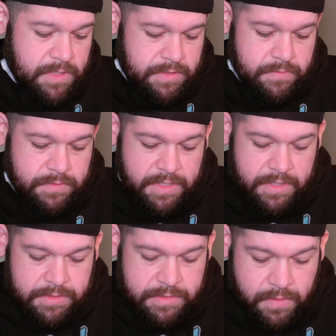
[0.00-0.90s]
what this one
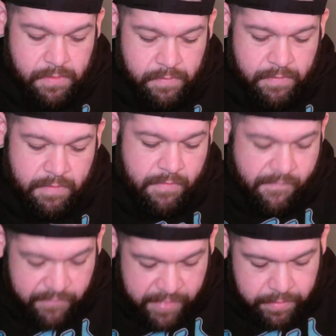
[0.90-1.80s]
said. So
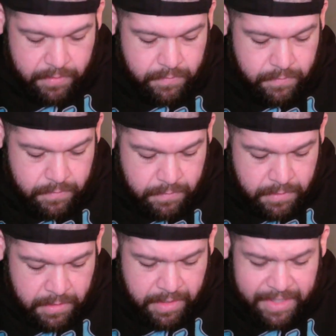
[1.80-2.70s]
very cool.
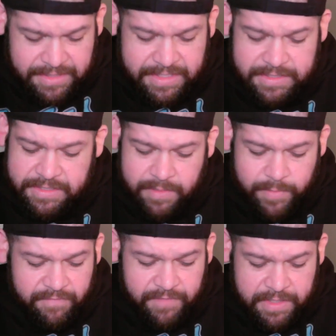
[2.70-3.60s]
Like I said, some
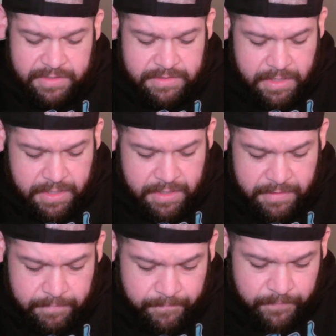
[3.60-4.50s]
have less
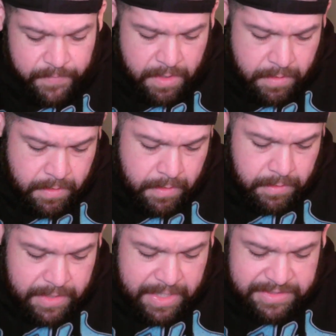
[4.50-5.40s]
uh
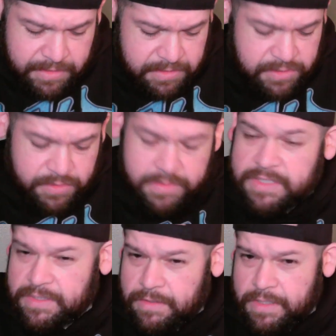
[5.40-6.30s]
less in this
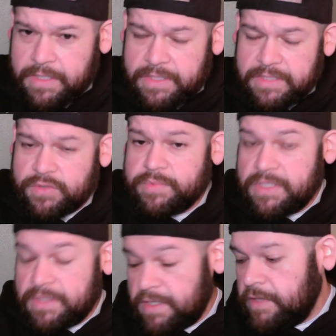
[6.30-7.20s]
the, the
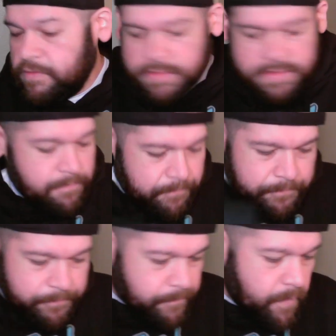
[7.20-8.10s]
description than others,
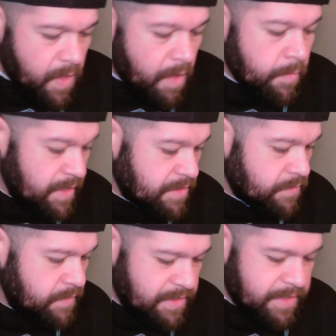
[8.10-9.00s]
but this
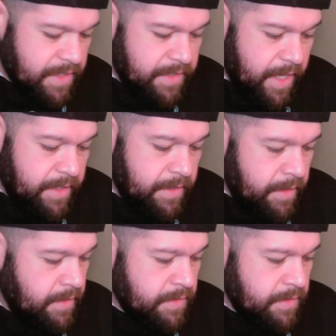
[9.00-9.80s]
one did say that.